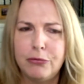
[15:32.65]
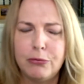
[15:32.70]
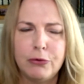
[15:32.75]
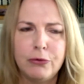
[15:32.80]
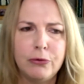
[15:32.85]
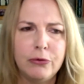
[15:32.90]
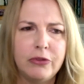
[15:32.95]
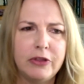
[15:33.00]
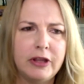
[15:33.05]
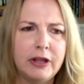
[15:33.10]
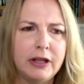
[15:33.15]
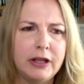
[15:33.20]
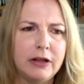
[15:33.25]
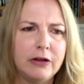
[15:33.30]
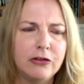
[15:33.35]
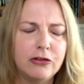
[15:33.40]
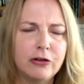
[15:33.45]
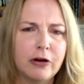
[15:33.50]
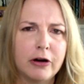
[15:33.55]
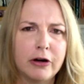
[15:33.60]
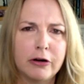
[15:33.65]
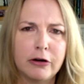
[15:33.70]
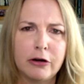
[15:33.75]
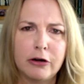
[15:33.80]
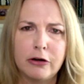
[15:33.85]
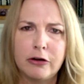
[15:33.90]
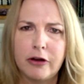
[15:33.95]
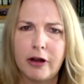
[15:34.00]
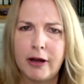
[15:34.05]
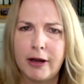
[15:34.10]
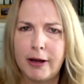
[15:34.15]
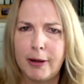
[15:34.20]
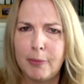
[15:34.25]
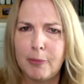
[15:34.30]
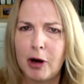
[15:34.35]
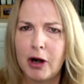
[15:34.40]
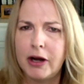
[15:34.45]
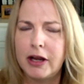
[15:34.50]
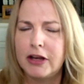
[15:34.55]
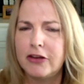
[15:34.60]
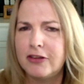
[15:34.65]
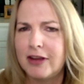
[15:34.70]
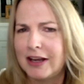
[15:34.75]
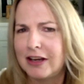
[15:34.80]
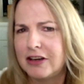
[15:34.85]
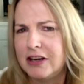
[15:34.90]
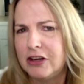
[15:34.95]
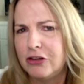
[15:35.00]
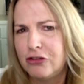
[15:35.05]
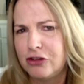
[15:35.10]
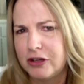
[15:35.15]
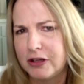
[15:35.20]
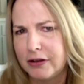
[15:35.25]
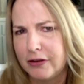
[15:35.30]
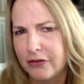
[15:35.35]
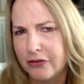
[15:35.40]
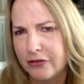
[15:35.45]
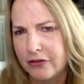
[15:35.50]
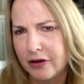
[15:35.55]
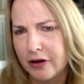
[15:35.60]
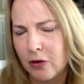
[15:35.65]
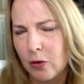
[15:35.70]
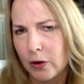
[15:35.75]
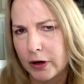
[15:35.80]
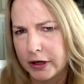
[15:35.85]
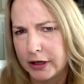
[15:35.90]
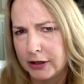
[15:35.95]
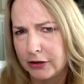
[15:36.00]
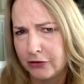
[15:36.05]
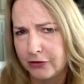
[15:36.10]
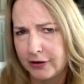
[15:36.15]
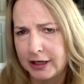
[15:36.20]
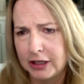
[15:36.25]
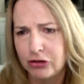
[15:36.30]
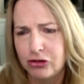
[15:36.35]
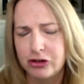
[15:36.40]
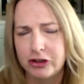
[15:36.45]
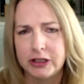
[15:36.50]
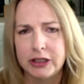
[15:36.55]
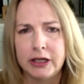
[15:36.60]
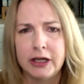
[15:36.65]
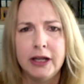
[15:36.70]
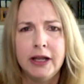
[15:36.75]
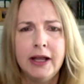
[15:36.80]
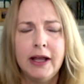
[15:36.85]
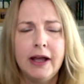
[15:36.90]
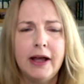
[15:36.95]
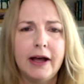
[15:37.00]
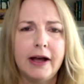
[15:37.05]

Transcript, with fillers: through the Chartered uh, Market Technicians Organization,